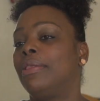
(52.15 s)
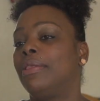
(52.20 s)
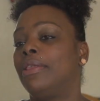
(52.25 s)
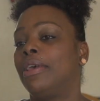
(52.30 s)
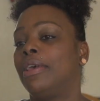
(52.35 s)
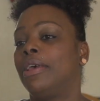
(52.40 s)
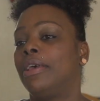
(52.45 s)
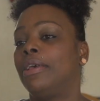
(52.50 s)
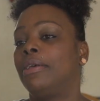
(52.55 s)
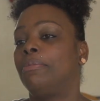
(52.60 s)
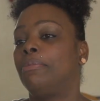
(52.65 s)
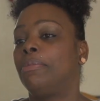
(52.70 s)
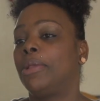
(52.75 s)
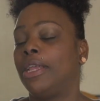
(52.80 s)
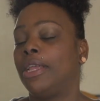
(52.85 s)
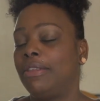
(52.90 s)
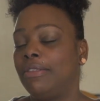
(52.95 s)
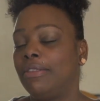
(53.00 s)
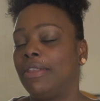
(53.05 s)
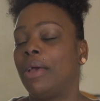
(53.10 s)
the
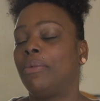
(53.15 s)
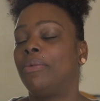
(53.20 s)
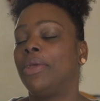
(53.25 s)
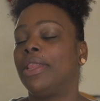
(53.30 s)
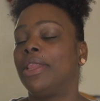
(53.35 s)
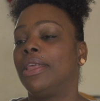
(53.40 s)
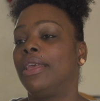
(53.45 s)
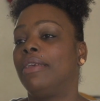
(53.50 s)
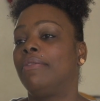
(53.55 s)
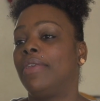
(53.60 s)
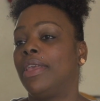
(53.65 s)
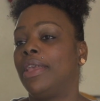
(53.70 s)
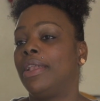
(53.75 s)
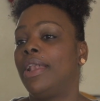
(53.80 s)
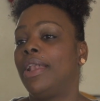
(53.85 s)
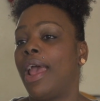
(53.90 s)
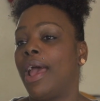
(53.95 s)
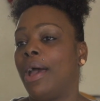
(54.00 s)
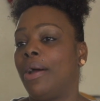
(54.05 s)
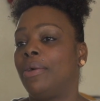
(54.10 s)
place that we live in
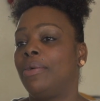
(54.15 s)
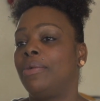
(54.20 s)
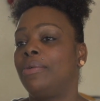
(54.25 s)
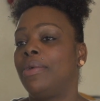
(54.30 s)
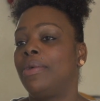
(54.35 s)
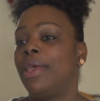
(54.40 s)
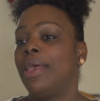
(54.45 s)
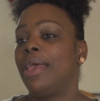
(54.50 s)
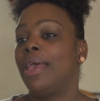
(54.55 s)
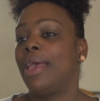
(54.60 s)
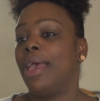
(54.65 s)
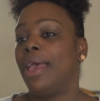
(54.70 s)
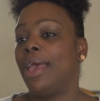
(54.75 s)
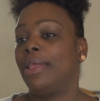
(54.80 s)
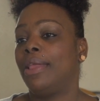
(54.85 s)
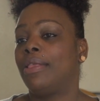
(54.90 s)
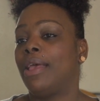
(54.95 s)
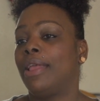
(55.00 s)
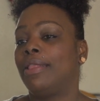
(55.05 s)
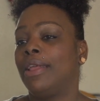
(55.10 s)
now,
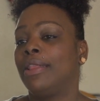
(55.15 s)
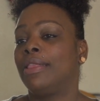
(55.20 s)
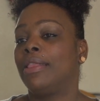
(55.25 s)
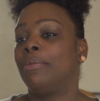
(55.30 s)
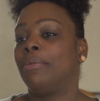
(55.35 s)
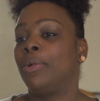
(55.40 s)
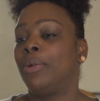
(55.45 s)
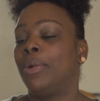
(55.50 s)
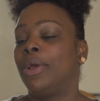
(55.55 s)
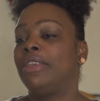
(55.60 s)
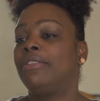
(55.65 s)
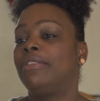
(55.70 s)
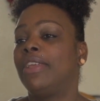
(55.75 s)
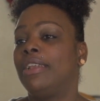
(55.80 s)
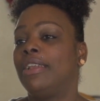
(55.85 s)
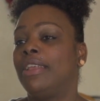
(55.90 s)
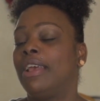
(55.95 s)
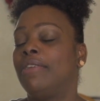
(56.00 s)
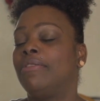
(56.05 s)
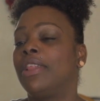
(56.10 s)
and I think the boys, they
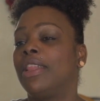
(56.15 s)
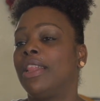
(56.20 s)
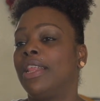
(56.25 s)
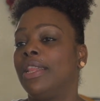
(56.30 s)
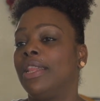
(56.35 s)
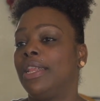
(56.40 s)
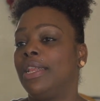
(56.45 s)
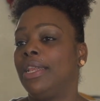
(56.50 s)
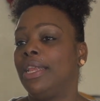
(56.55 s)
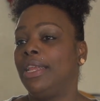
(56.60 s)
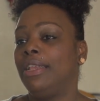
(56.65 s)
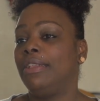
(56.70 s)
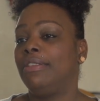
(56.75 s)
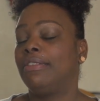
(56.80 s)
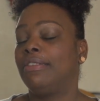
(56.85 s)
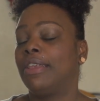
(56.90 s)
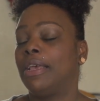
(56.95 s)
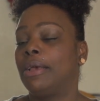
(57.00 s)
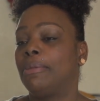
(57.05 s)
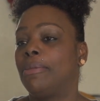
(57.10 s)
definitely need
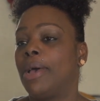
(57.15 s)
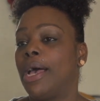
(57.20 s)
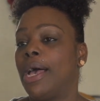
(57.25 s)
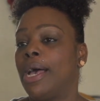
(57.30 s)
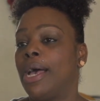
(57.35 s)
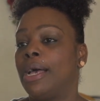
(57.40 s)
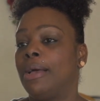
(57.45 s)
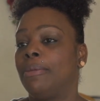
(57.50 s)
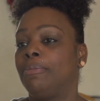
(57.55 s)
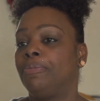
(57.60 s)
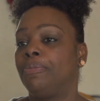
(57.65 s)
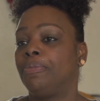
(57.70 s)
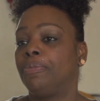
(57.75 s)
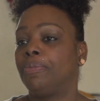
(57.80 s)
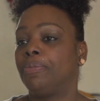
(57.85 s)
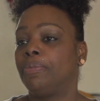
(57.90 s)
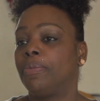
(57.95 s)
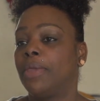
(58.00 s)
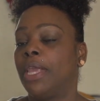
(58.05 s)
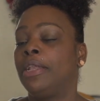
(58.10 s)
some
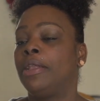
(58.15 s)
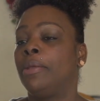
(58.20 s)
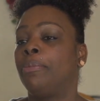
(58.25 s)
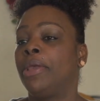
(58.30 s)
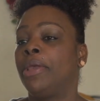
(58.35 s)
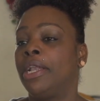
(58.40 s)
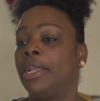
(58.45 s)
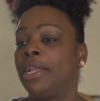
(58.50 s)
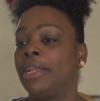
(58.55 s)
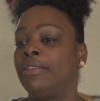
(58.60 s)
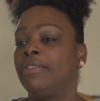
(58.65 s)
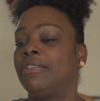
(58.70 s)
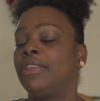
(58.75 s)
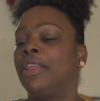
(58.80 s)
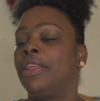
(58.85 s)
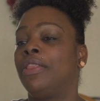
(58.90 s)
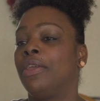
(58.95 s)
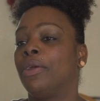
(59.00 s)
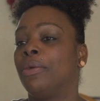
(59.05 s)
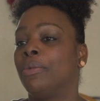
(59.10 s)
independence
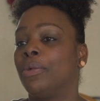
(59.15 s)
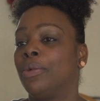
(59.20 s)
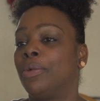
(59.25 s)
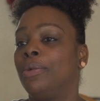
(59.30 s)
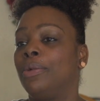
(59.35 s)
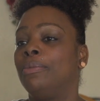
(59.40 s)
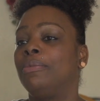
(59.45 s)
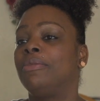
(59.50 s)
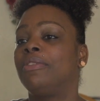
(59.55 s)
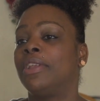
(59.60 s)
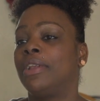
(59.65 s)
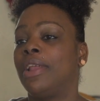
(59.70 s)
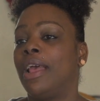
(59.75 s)
in their rooms and